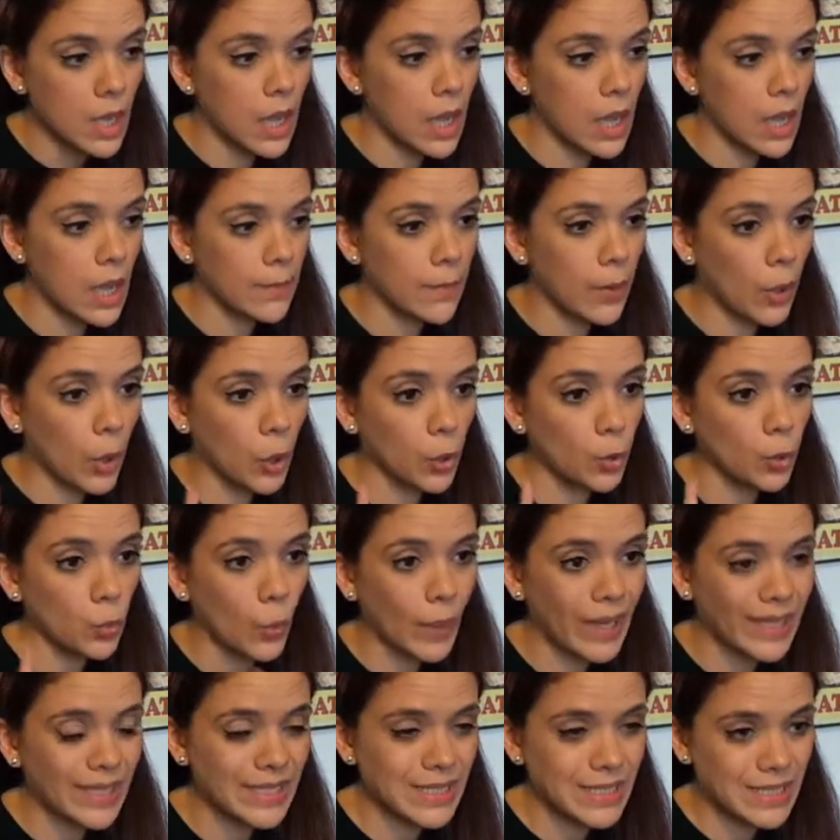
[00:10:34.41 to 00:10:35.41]
On
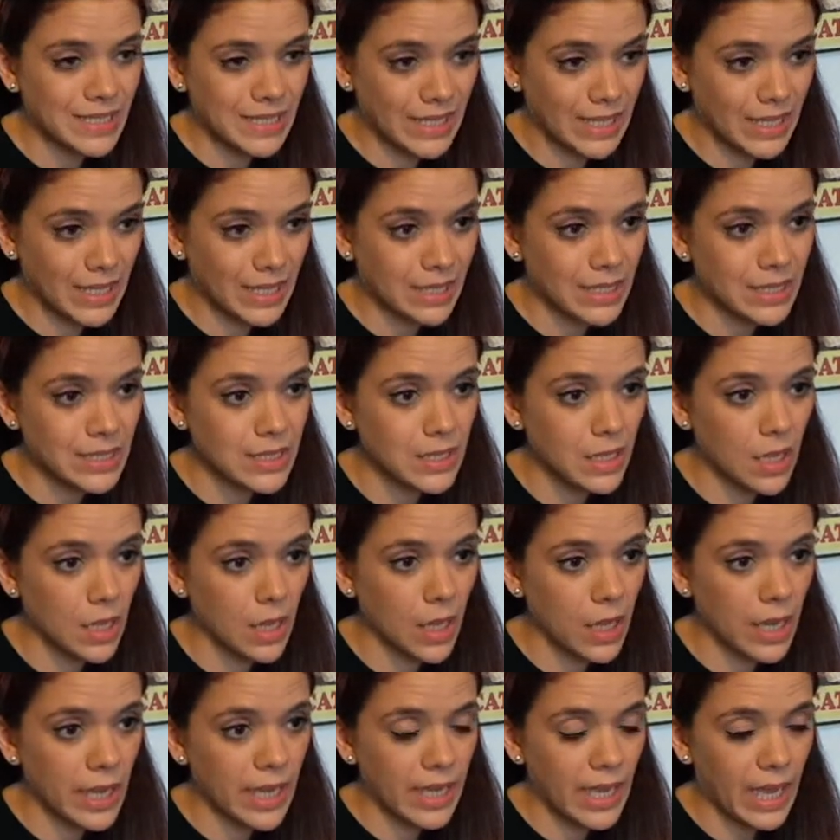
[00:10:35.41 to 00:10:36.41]
Wednesdays,
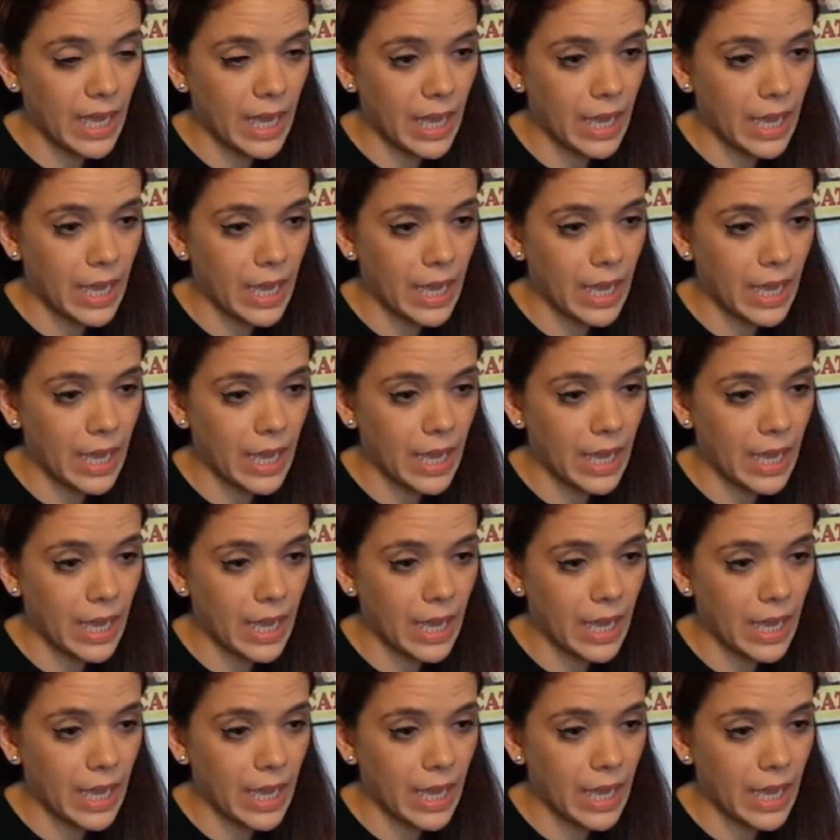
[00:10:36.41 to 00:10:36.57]
I